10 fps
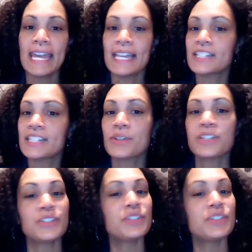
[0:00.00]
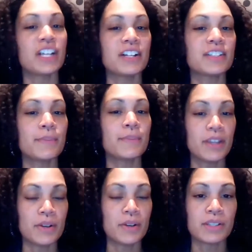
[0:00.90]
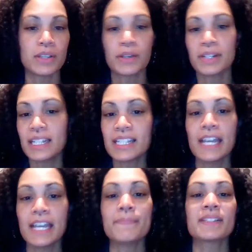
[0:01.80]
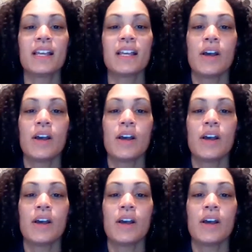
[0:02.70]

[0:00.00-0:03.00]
And so could you share some of those learning tips